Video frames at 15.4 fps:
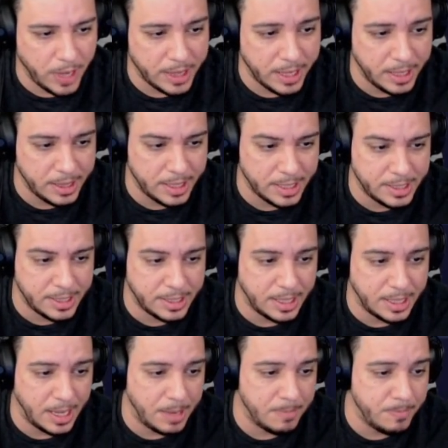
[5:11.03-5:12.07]
I think this is
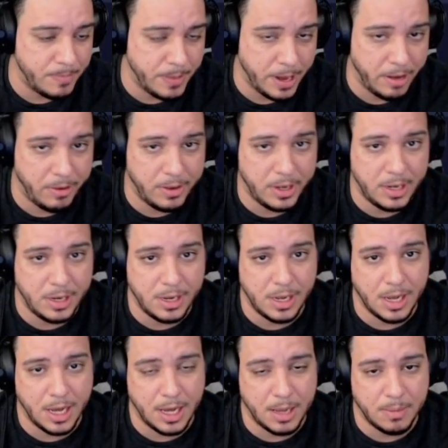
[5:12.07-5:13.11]
a very
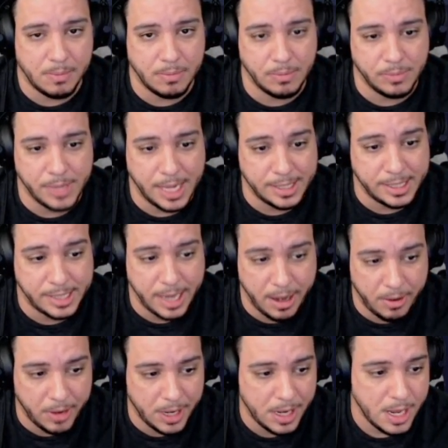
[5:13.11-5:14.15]

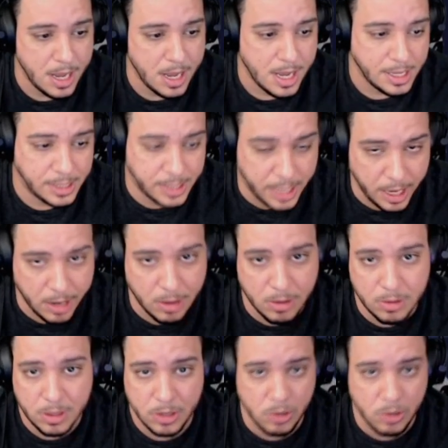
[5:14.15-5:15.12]
necessary skill.